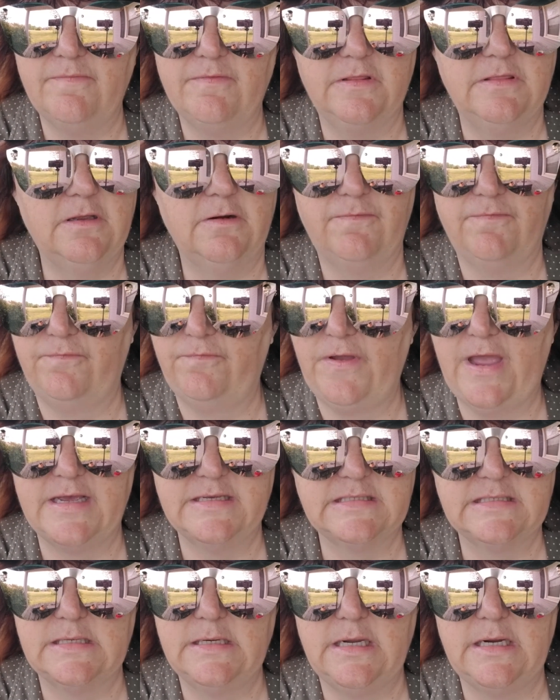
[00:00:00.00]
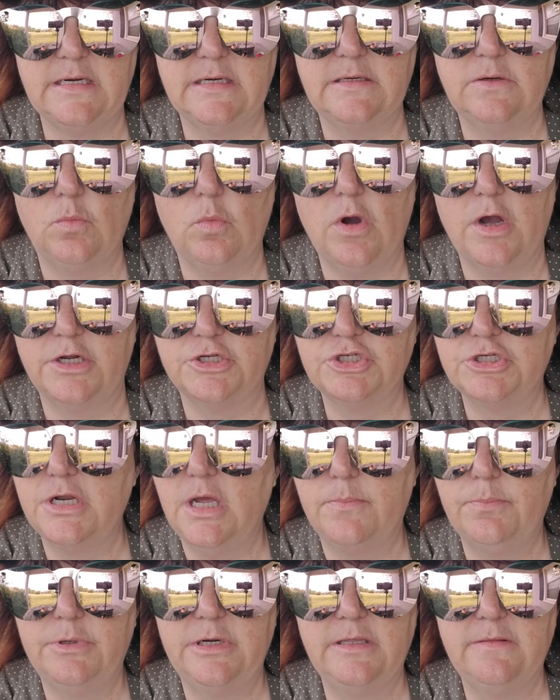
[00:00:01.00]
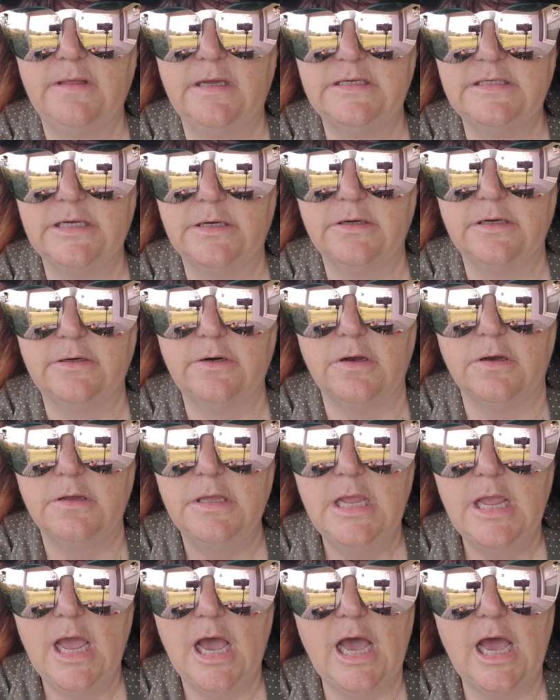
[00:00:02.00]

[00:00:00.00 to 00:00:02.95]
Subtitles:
And they're fascinating to watch, not putting that down at all.